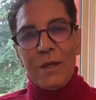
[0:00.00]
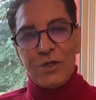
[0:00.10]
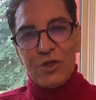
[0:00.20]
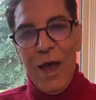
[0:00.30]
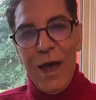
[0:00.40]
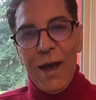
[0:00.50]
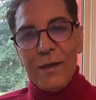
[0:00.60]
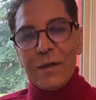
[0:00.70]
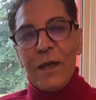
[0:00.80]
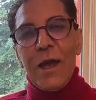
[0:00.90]

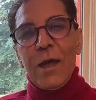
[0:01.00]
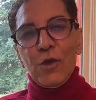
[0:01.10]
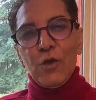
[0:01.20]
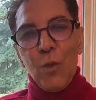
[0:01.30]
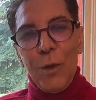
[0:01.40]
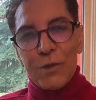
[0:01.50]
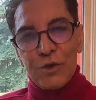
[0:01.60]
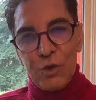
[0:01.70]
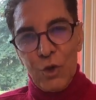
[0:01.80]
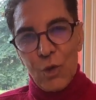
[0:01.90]
Nezhat
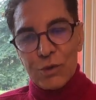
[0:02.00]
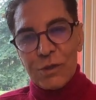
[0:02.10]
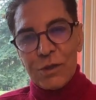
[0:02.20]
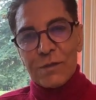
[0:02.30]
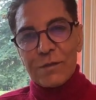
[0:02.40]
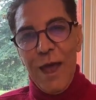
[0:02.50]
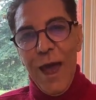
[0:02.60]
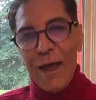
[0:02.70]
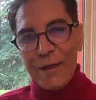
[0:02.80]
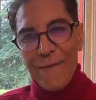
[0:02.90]
Endometriosis
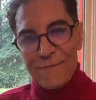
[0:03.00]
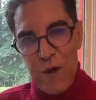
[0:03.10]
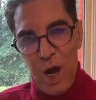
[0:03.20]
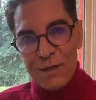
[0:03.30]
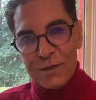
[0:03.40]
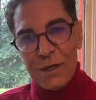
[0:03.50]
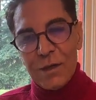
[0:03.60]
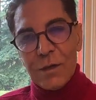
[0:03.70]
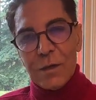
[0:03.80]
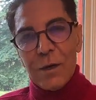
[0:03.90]

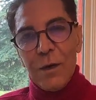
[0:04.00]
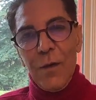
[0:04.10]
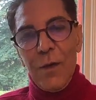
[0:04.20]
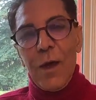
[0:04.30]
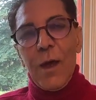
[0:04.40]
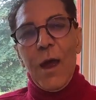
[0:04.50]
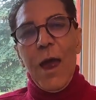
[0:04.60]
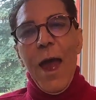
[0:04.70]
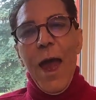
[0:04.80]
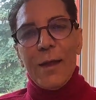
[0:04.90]
Advisor,
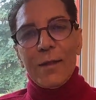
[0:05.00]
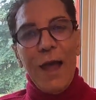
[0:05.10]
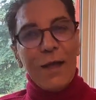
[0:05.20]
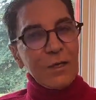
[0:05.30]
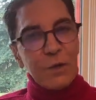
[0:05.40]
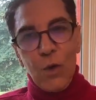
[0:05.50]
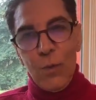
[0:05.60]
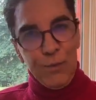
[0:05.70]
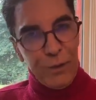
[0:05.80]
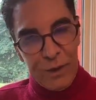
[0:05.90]
and that is a
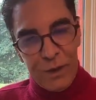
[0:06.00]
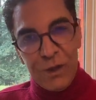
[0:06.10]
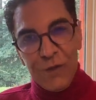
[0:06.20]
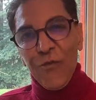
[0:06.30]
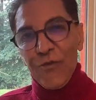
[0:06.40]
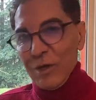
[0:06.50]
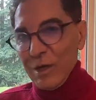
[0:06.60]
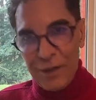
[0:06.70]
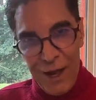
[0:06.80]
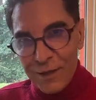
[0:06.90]
completely
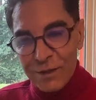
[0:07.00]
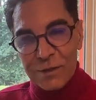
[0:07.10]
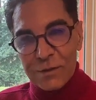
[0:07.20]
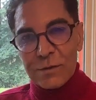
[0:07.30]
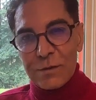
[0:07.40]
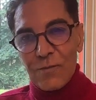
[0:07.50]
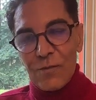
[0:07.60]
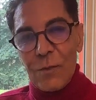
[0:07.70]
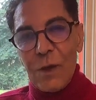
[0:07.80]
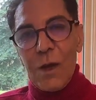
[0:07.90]
free test,
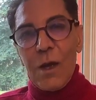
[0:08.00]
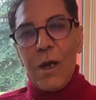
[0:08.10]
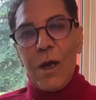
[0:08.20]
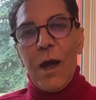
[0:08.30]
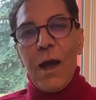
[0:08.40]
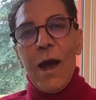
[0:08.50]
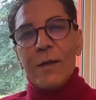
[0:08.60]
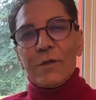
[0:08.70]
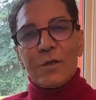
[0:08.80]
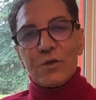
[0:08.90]

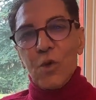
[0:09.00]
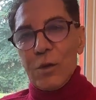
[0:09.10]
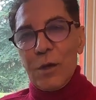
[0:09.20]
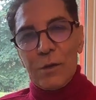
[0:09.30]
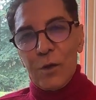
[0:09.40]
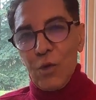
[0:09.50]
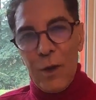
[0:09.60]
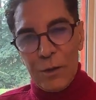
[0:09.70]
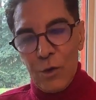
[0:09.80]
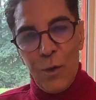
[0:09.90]
and it is donated
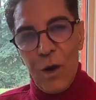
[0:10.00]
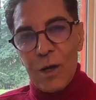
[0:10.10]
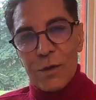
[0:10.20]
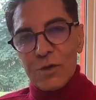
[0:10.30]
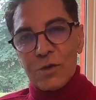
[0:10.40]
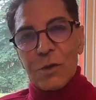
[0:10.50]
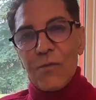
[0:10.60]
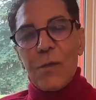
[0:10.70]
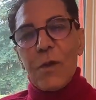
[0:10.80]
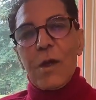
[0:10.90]
to EndoMarch,